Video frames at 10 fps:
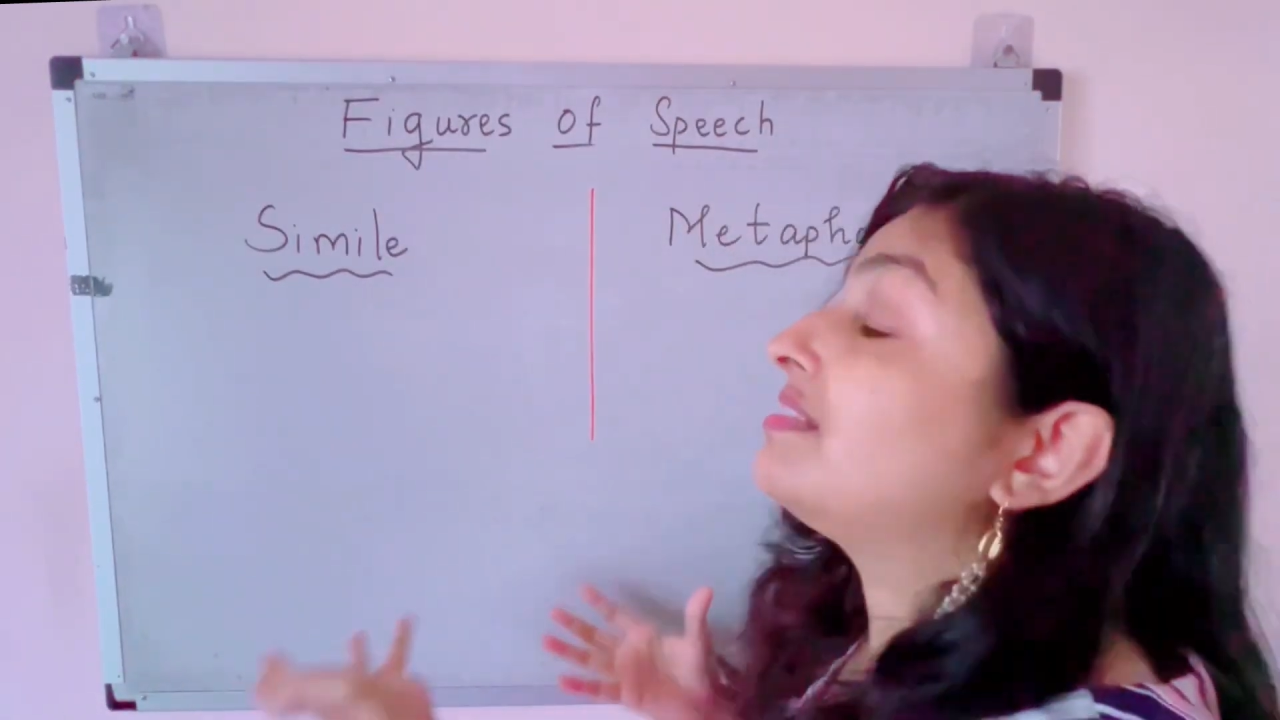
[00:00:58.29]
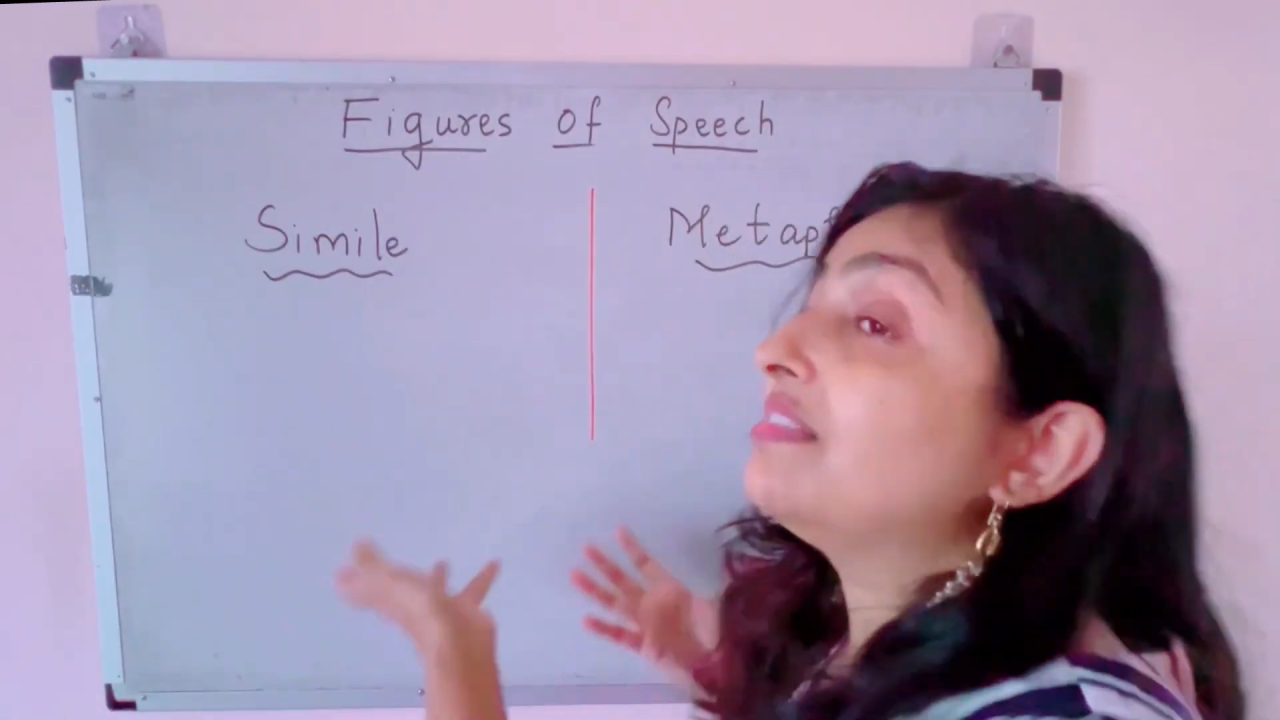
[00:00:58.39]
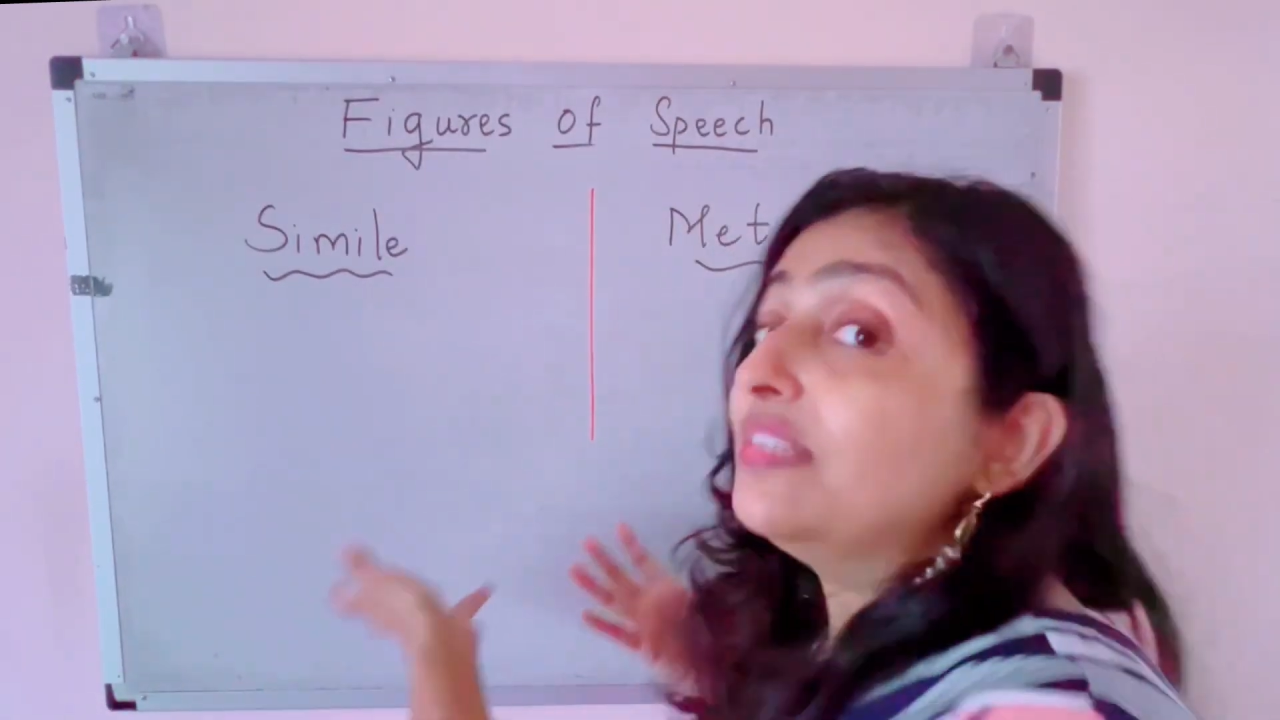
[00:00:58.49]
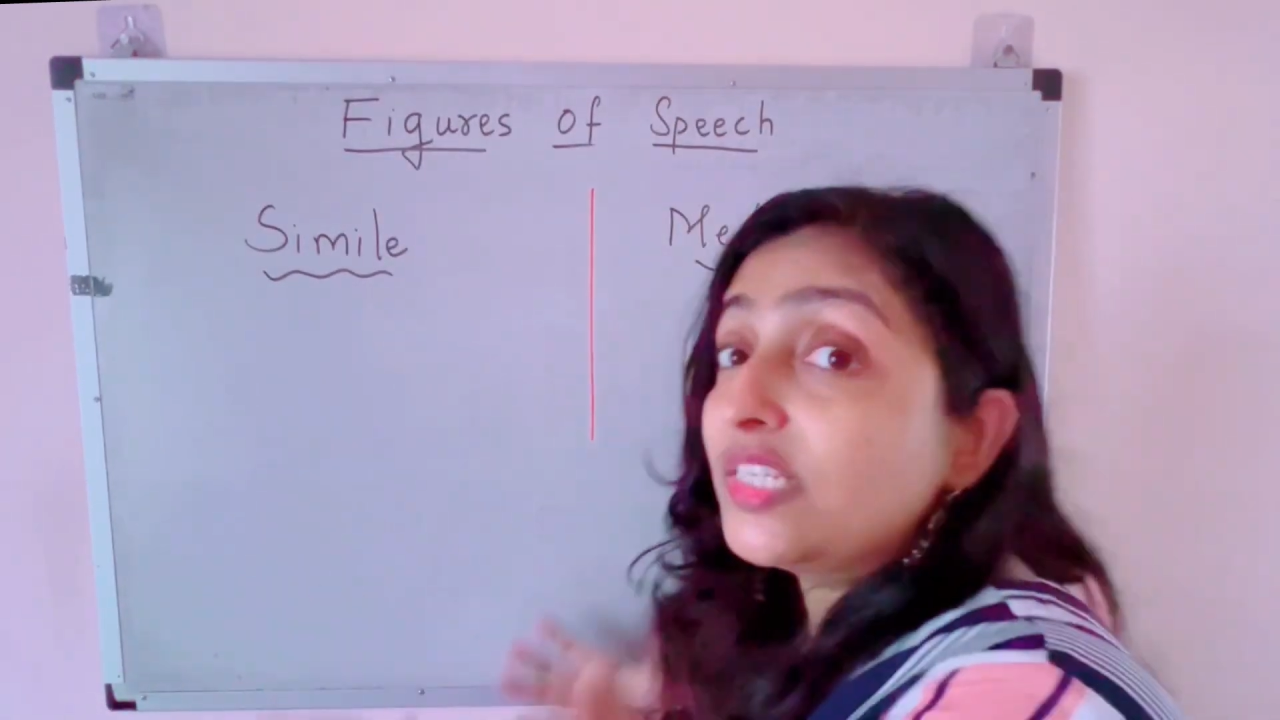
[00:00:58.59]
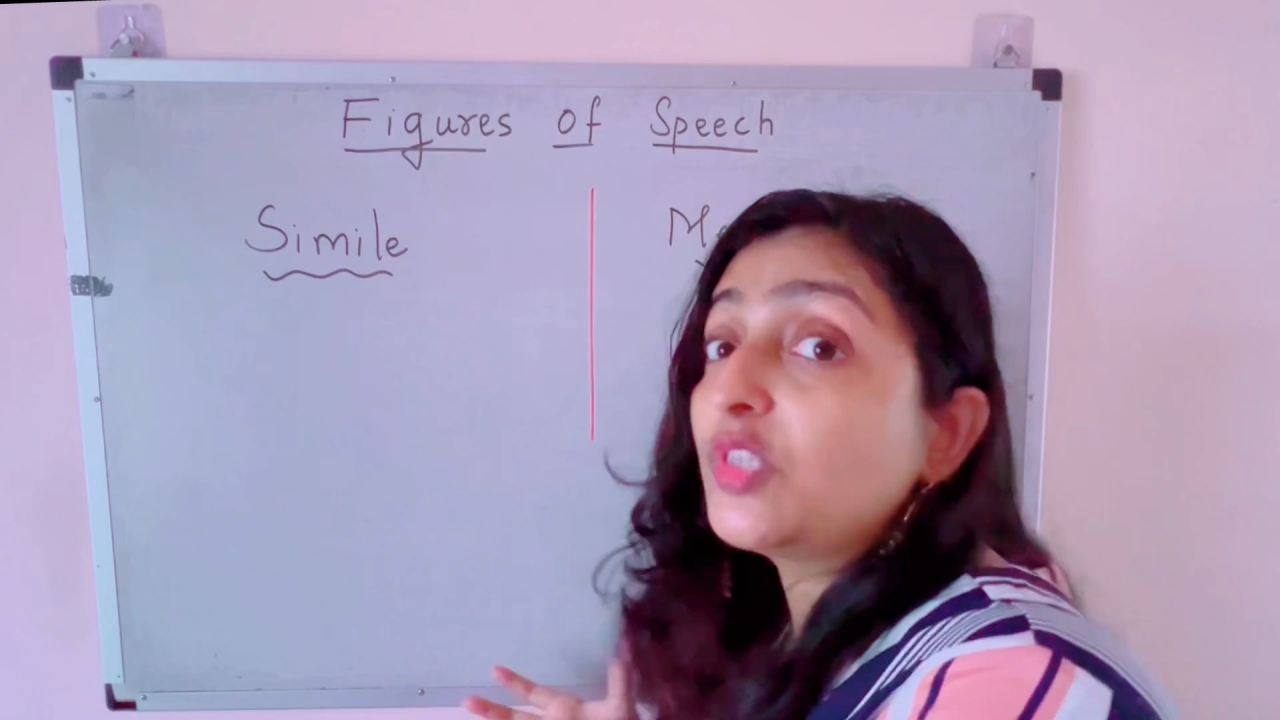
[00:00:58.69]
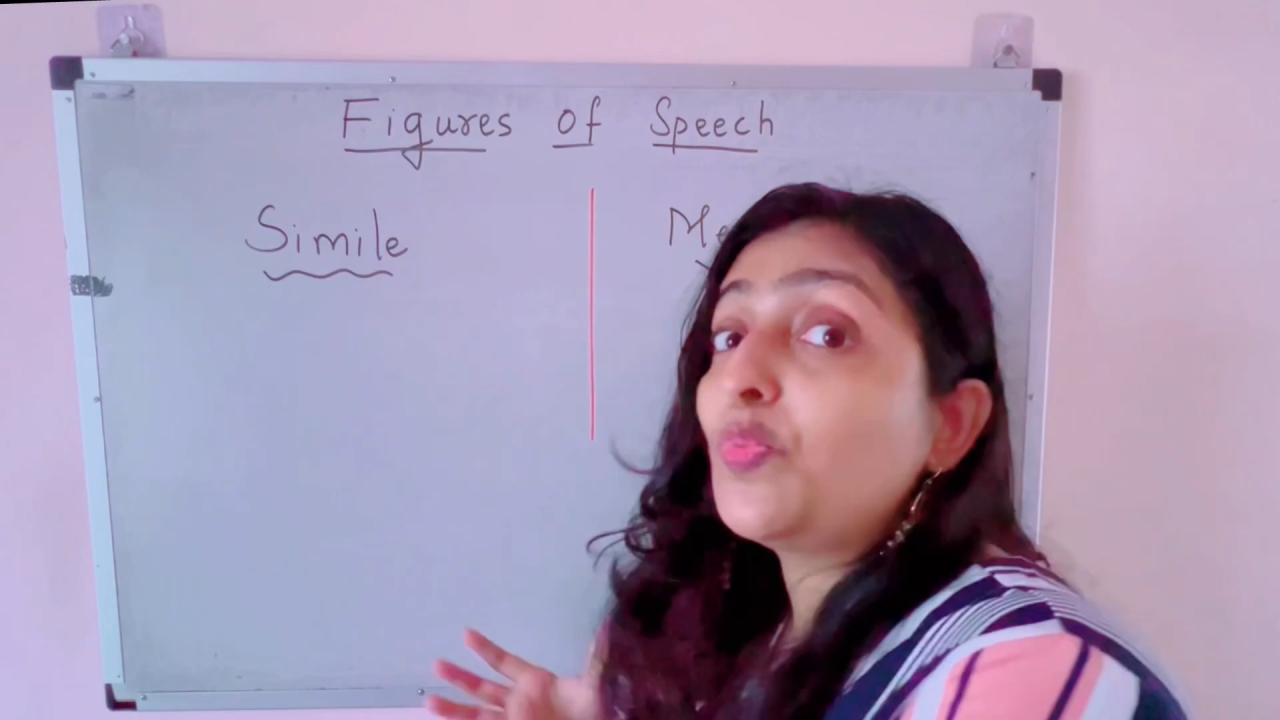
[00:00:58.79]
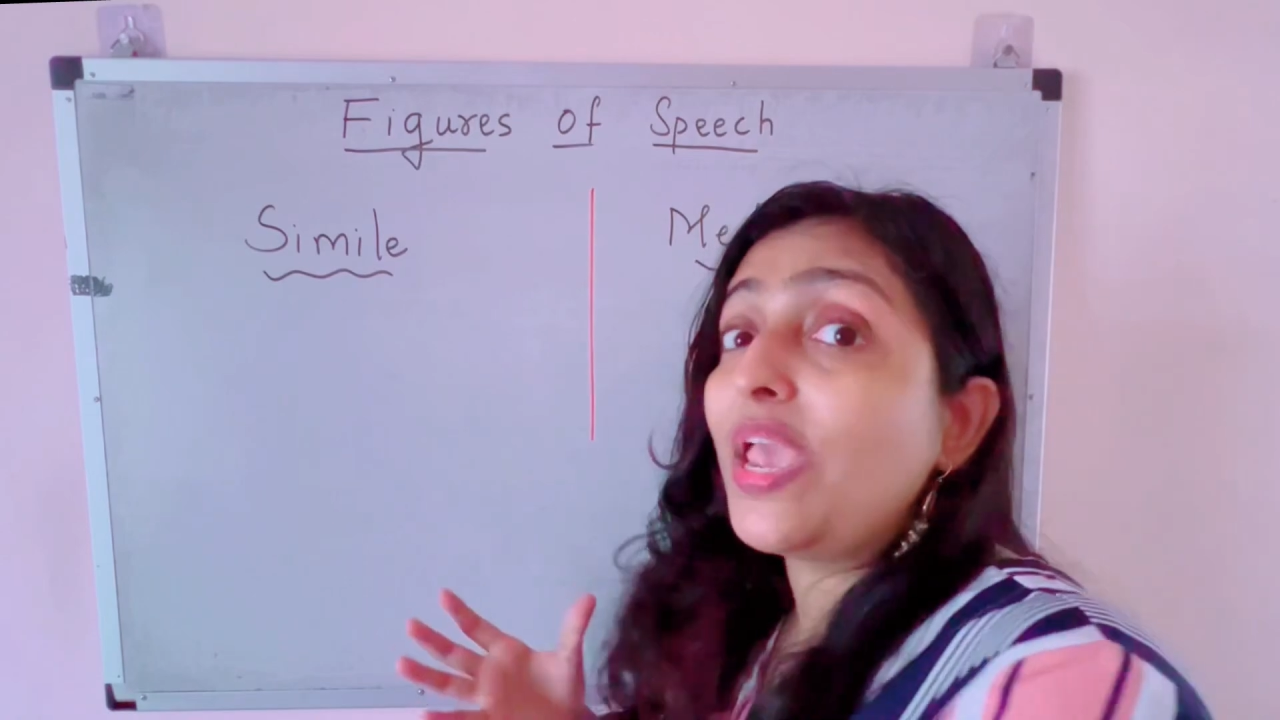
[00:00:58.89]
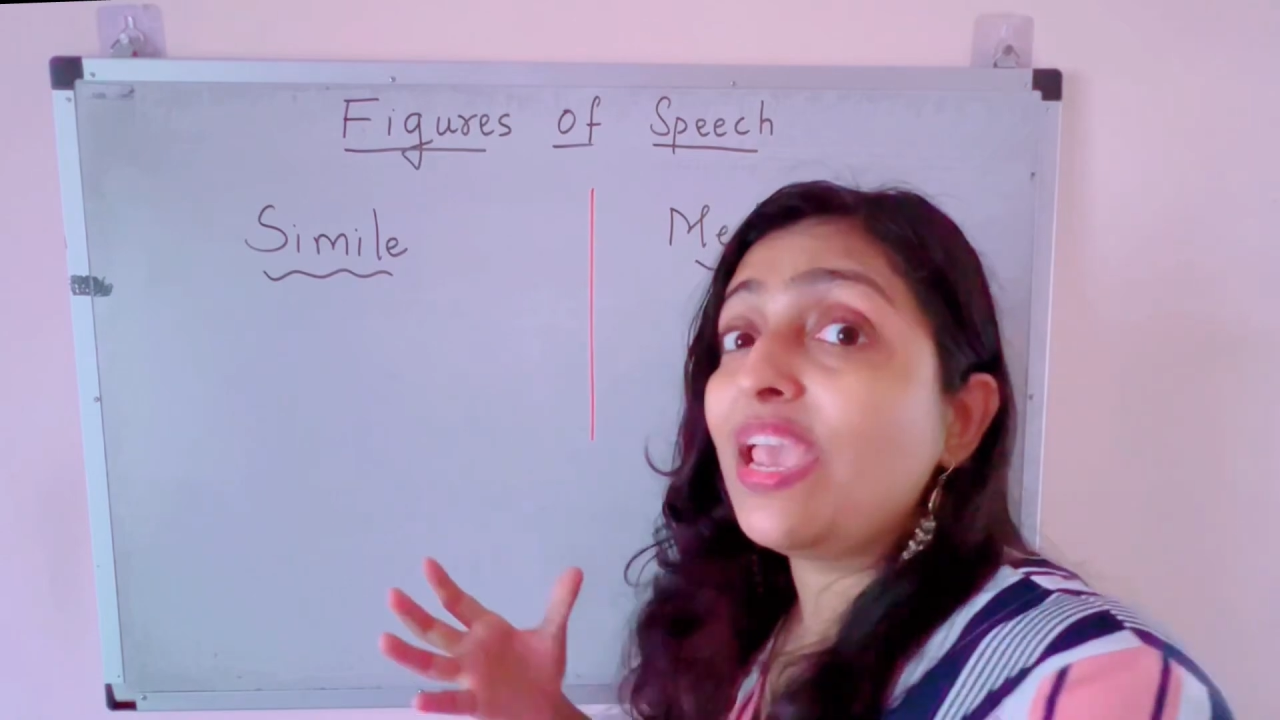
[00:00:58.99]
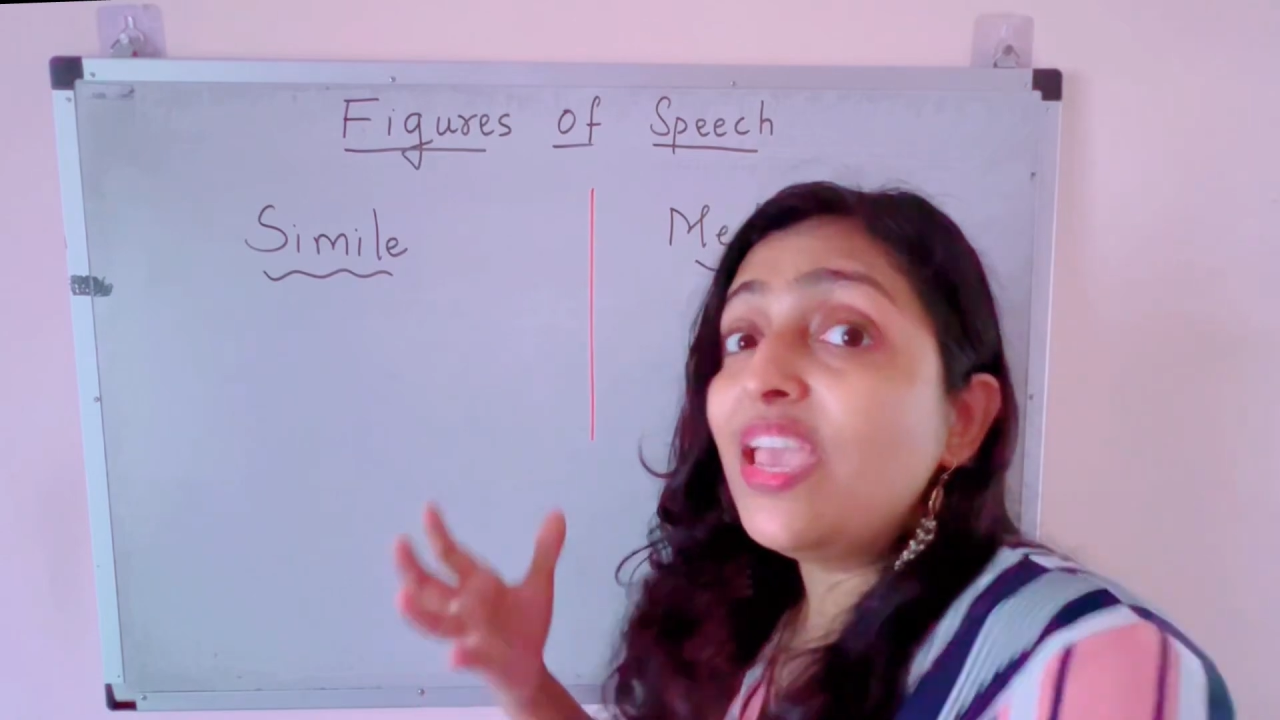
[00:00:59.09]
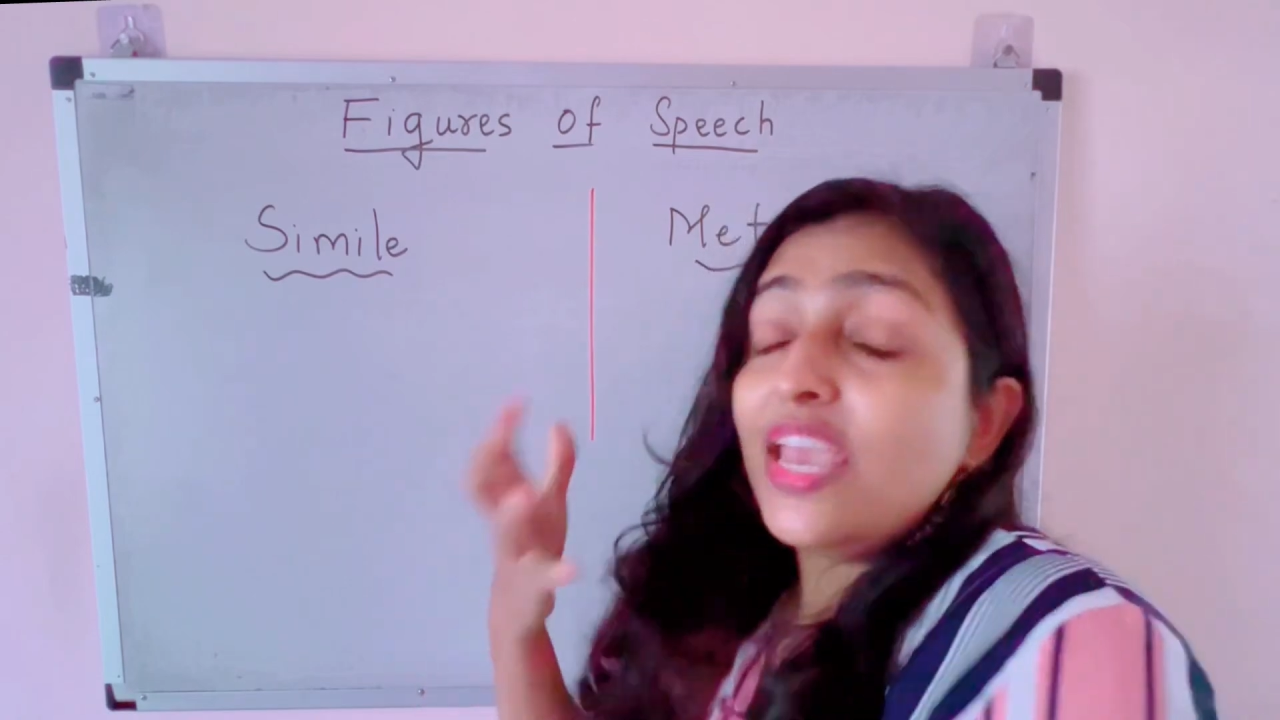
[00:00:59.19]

this way,